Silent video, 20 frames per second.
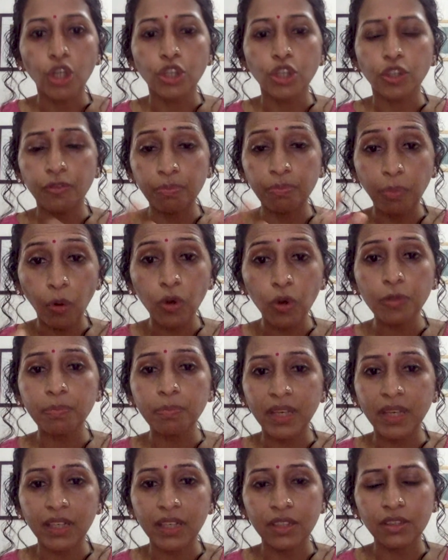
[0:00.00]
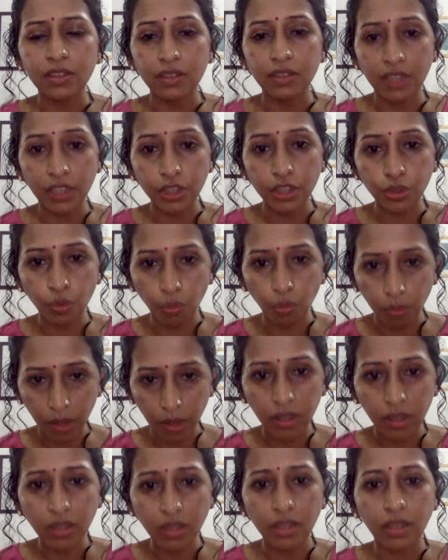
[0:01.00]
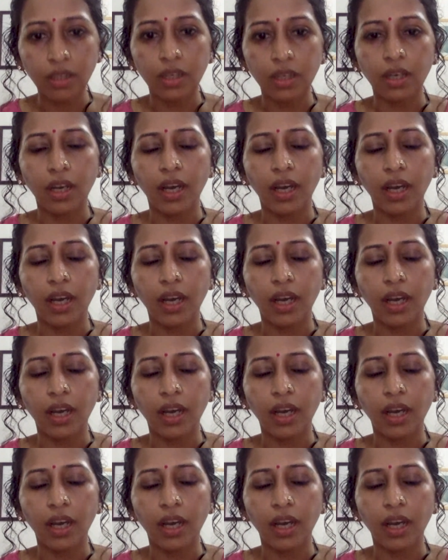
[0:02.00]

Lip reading: So if both parents need to work